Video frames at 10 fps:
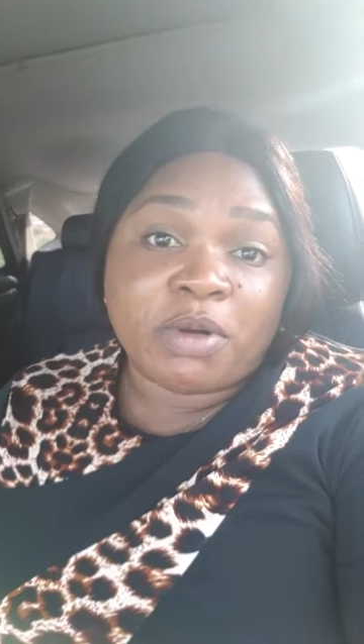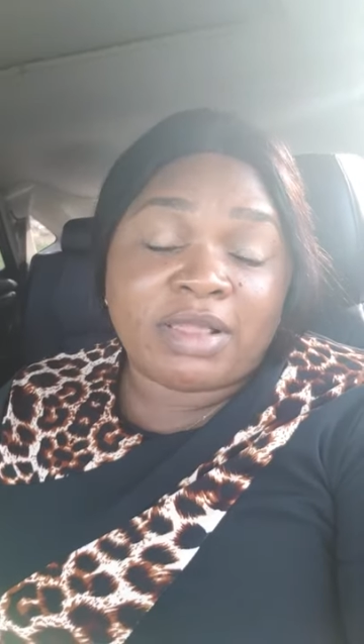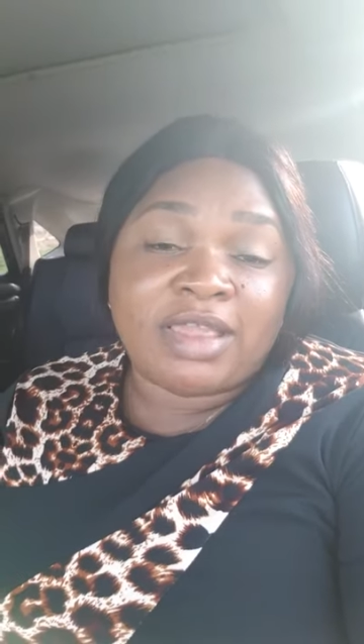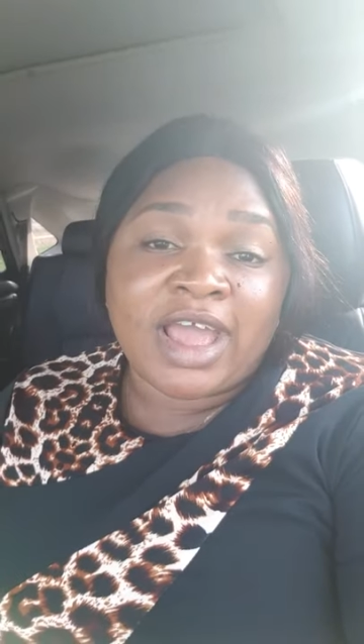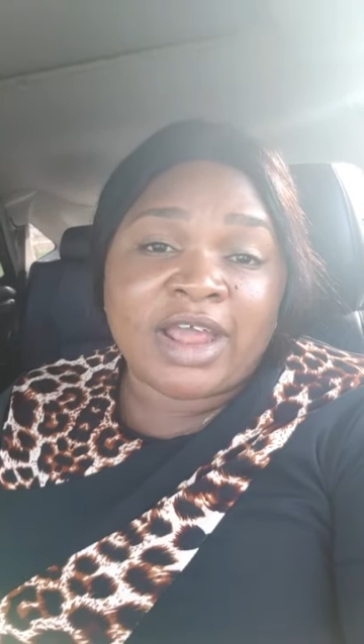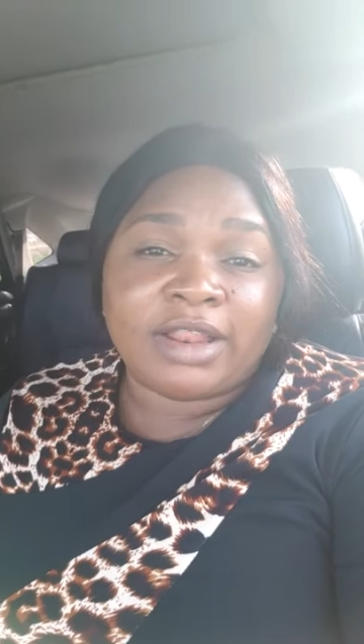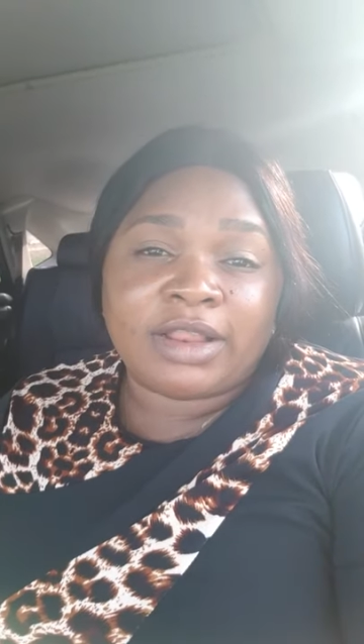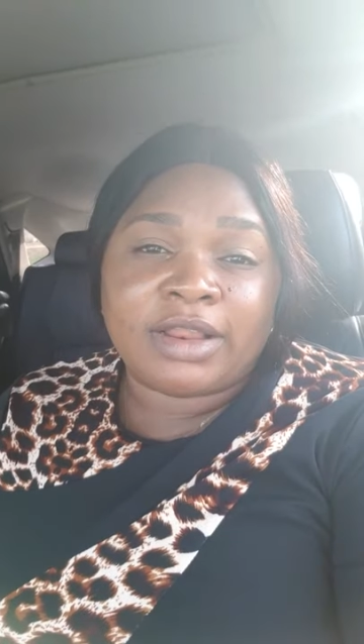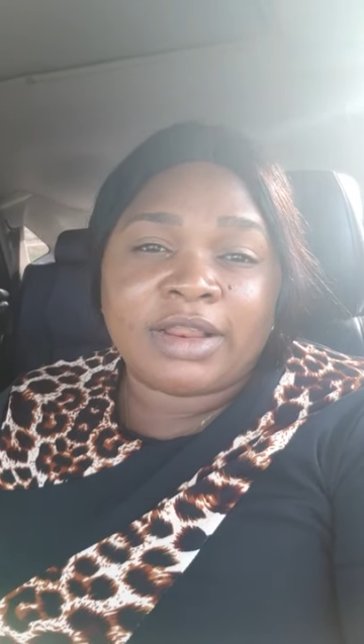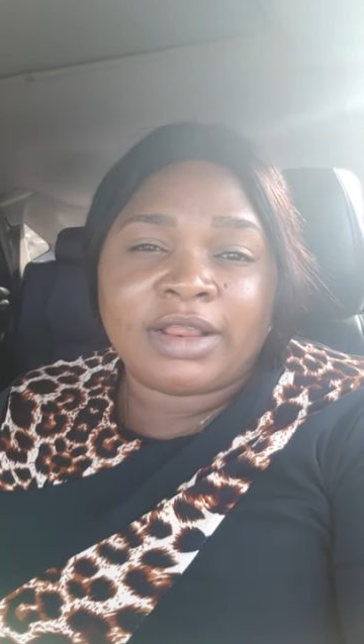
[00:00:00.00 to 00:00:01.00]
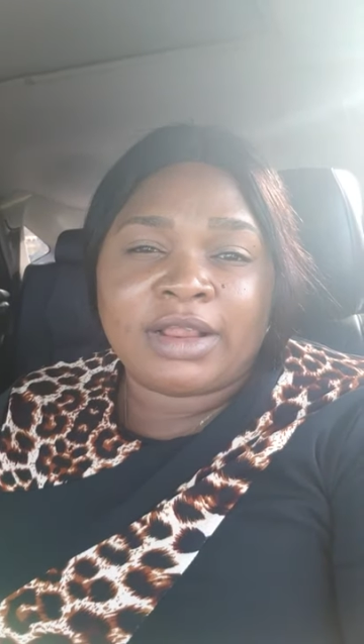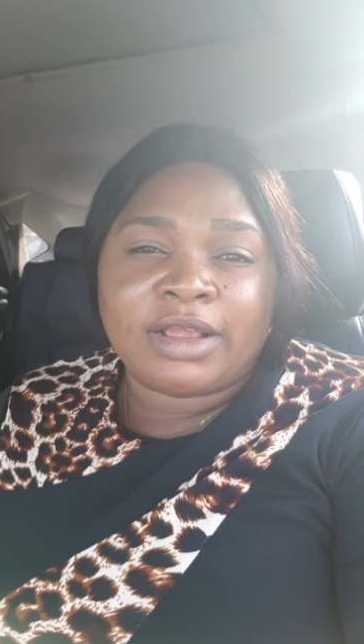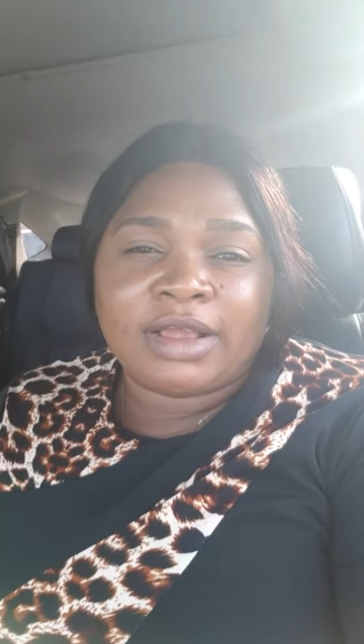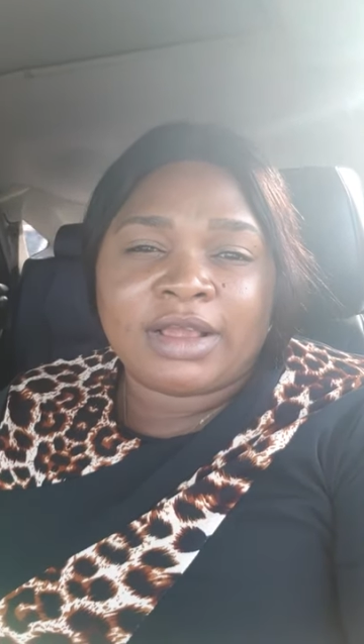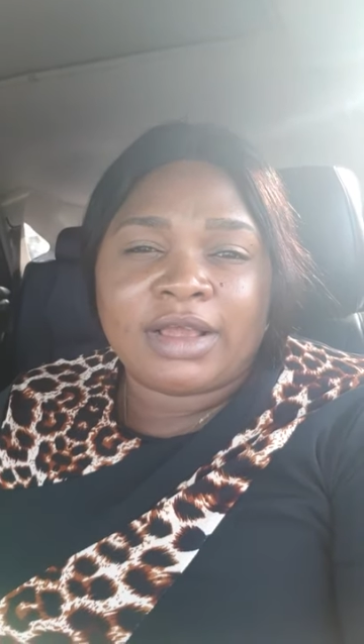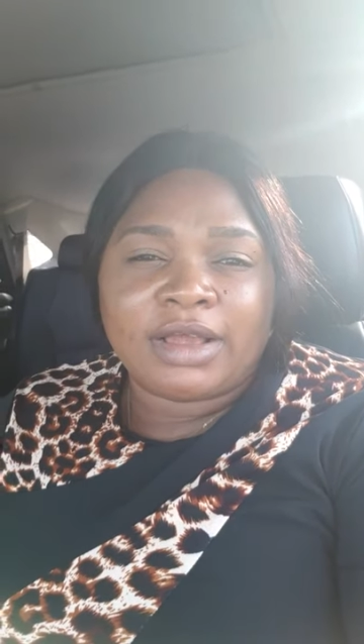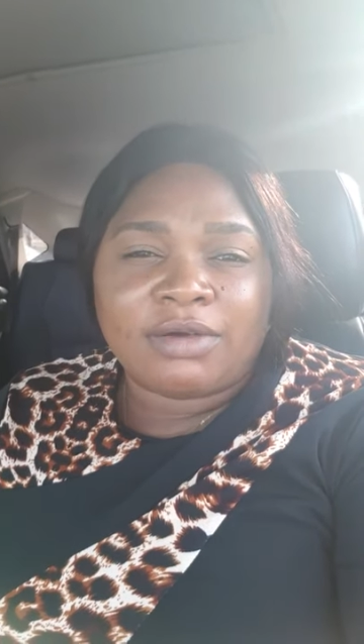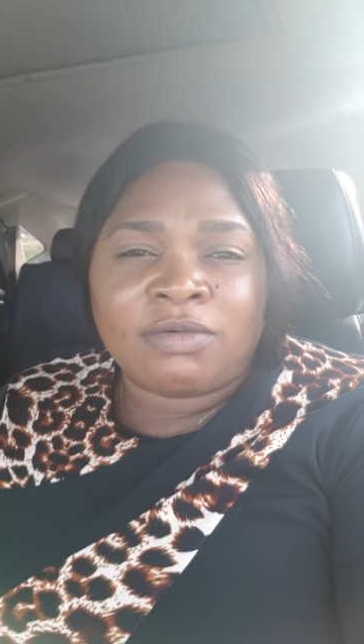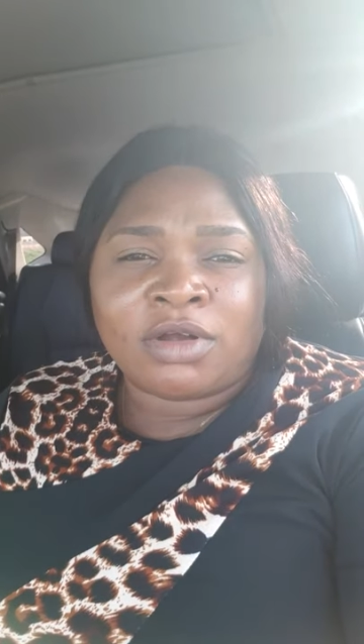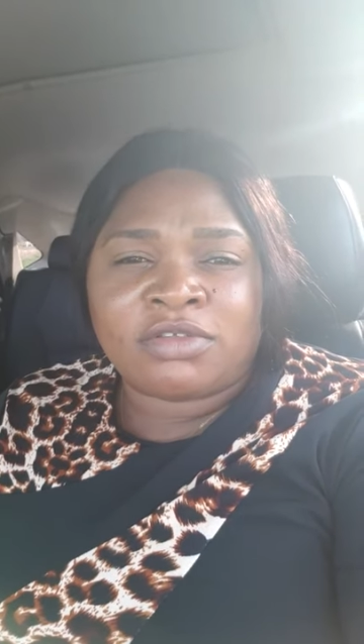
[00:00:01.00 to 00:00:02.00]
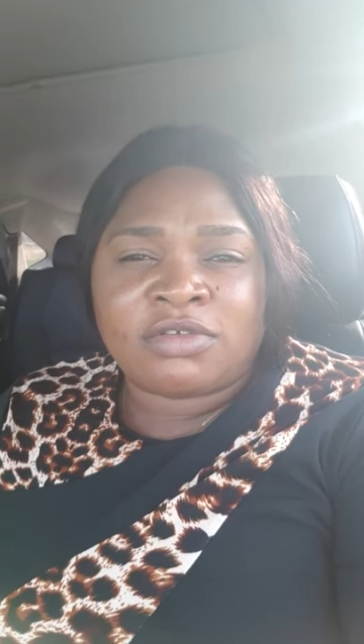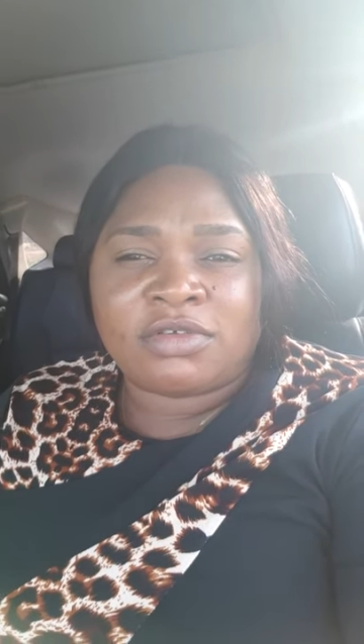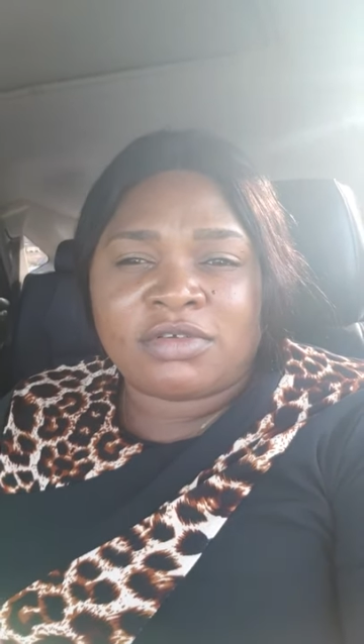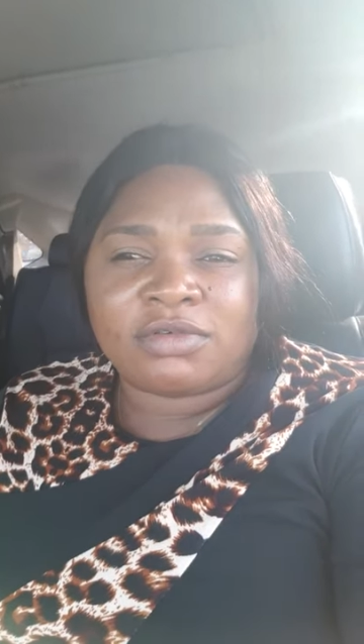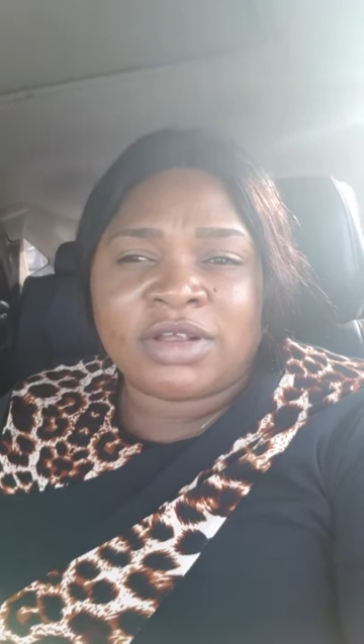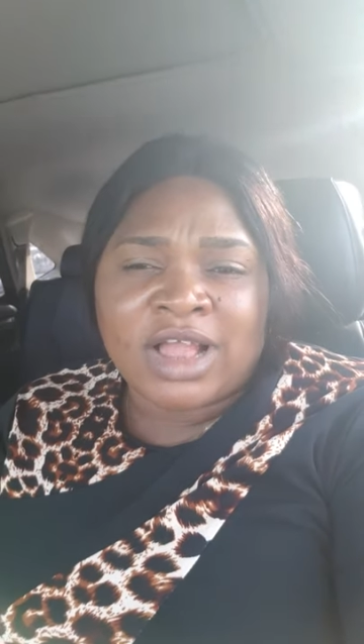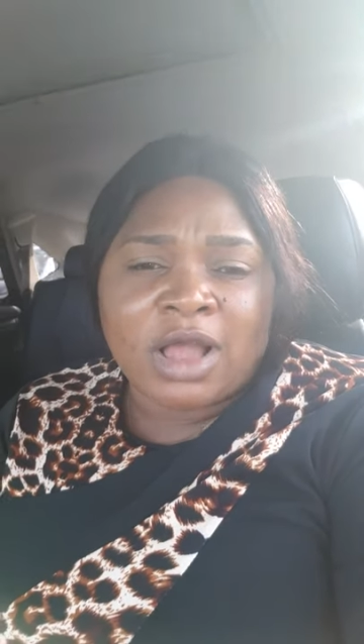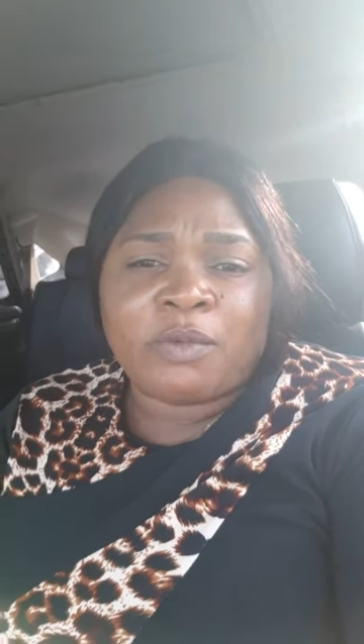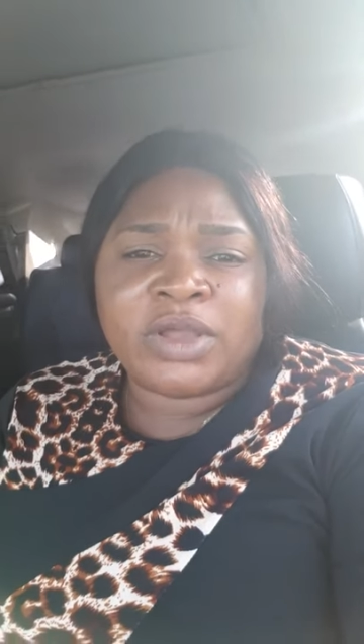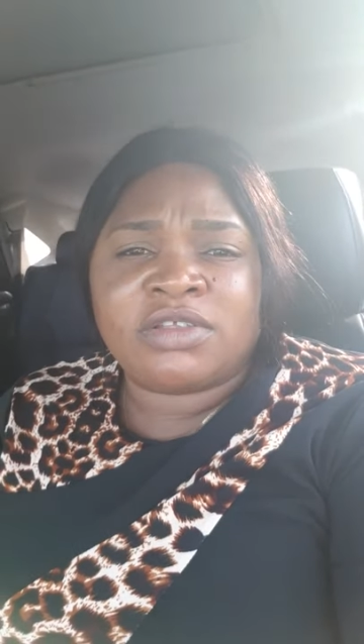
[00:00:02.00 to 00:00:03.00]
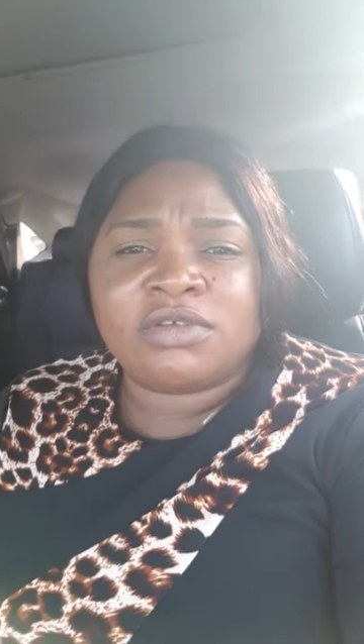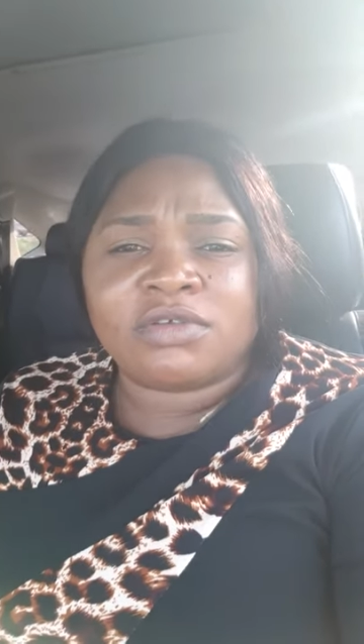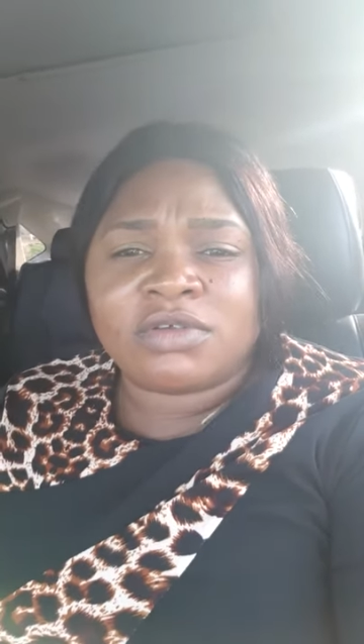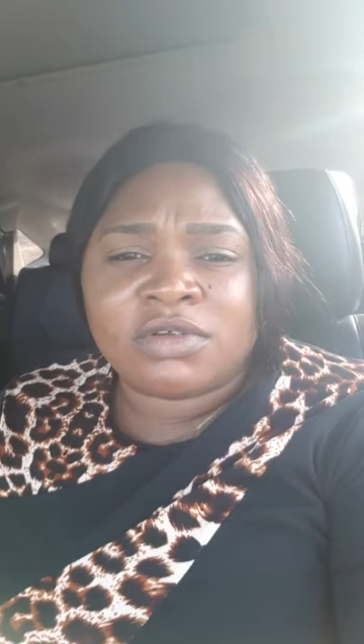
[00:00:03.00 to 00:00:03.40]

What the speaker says: but then what can we do?